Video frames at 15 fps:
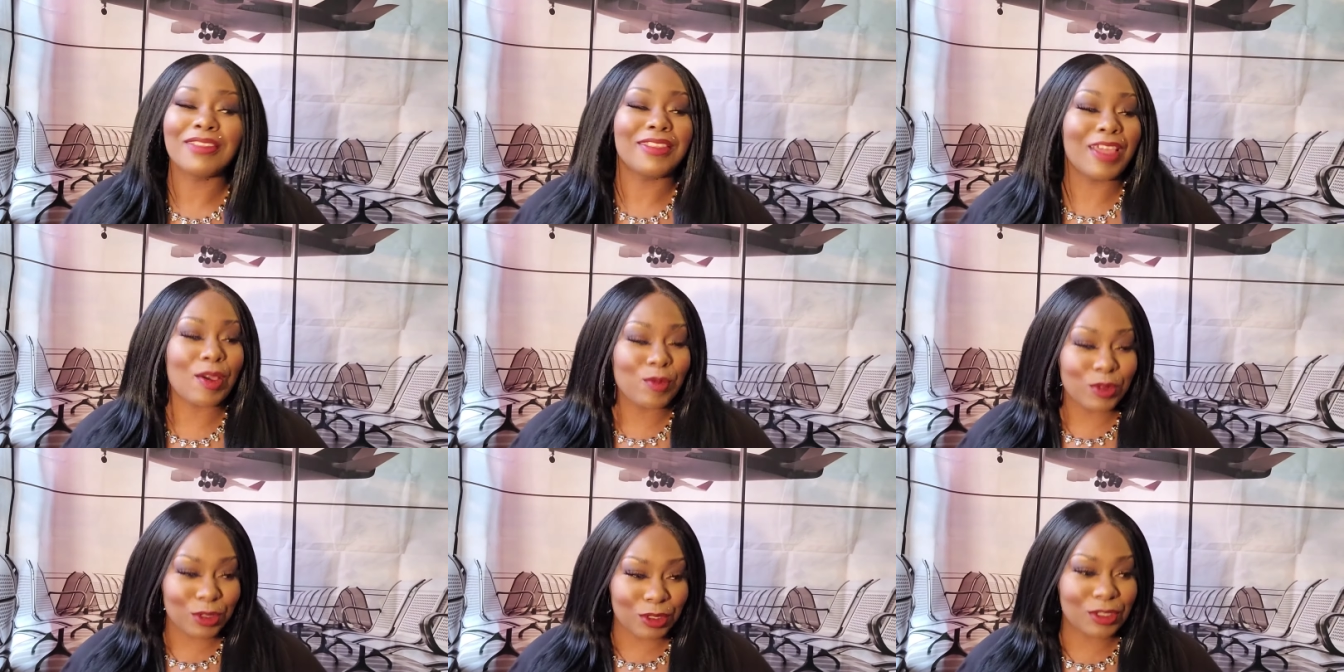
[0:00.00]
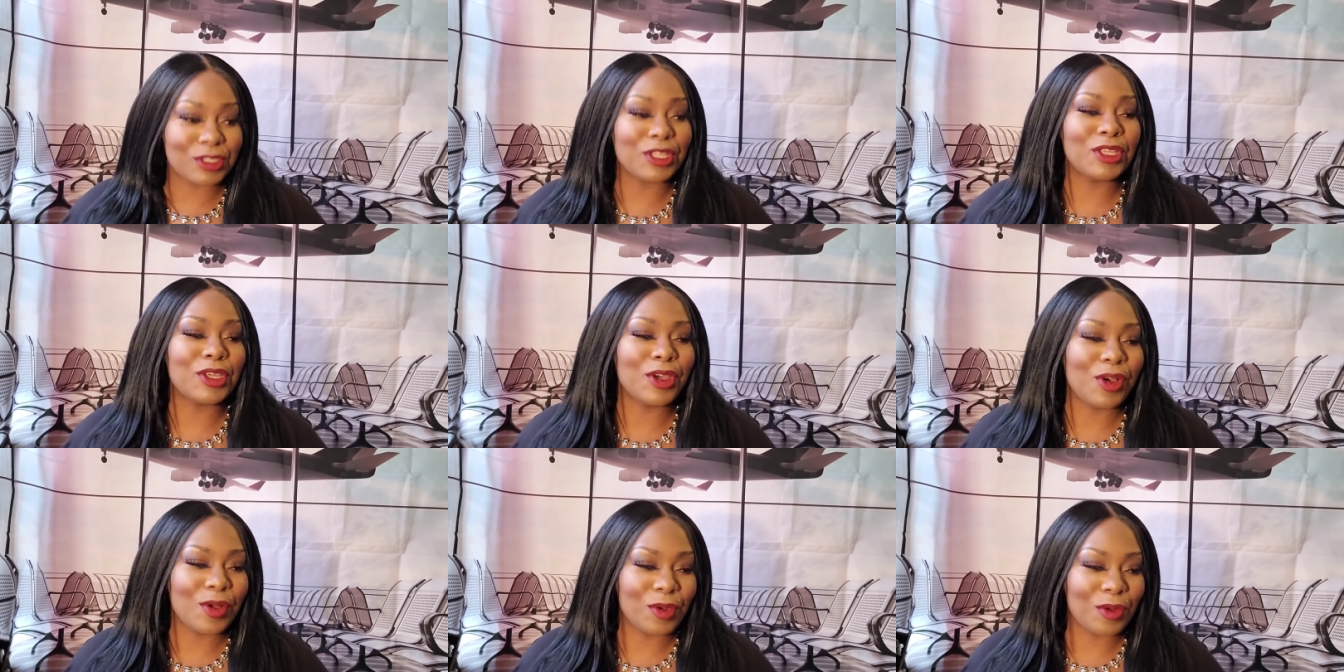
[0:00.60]
that was
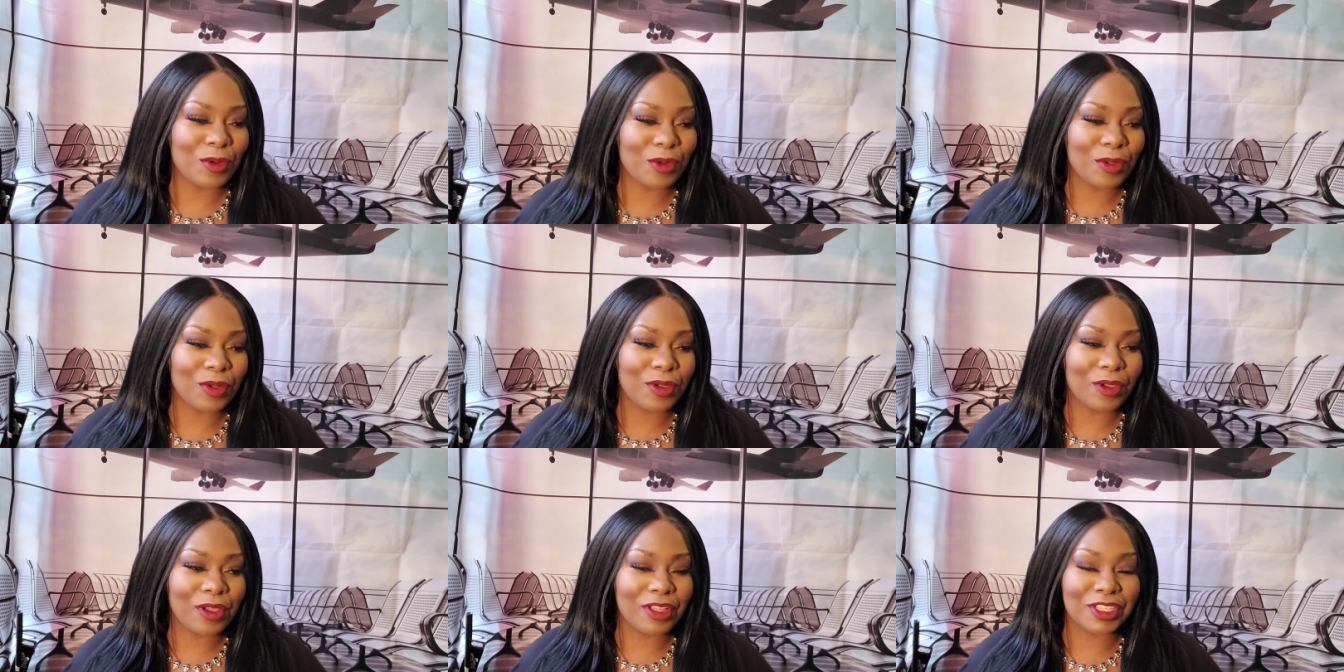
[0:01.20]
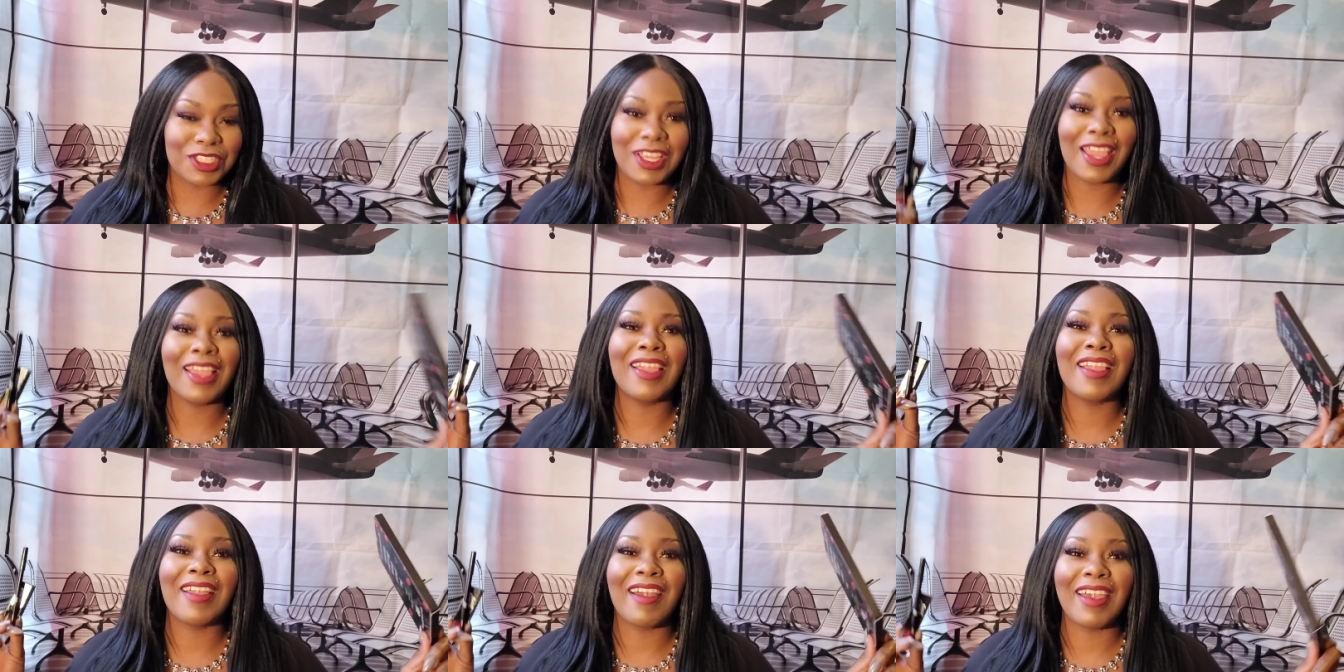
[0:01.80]
still
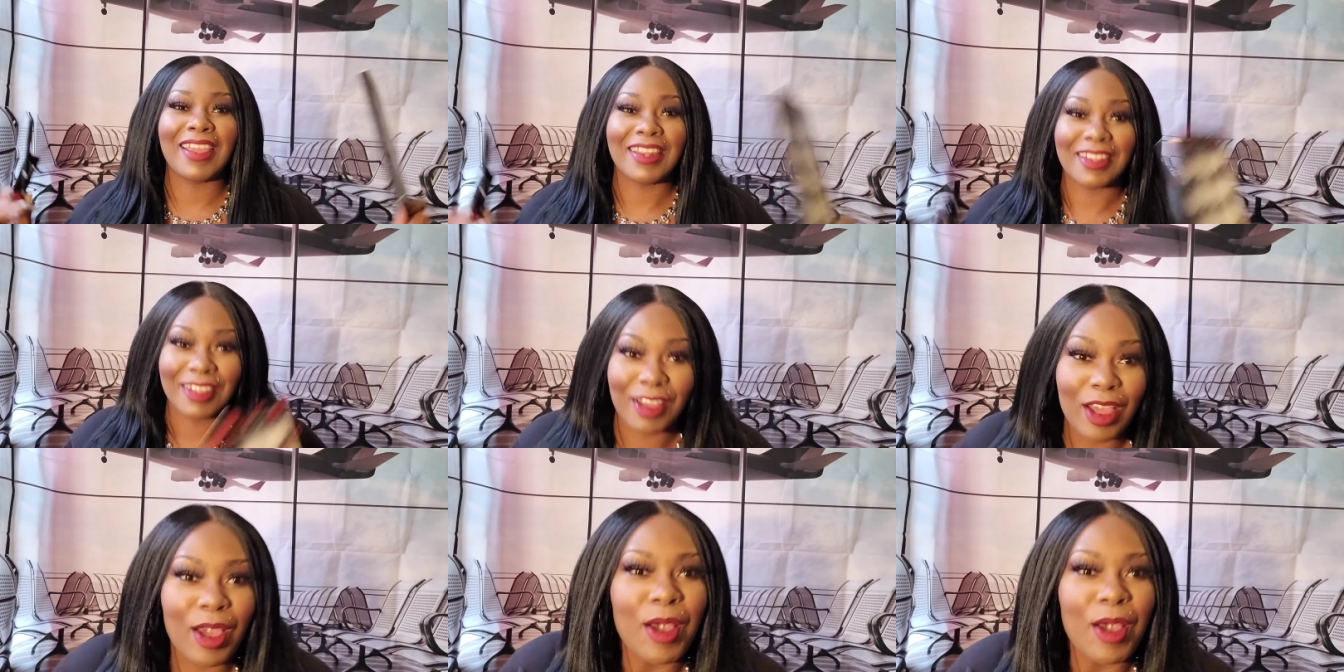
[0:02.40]
Jackie Aina.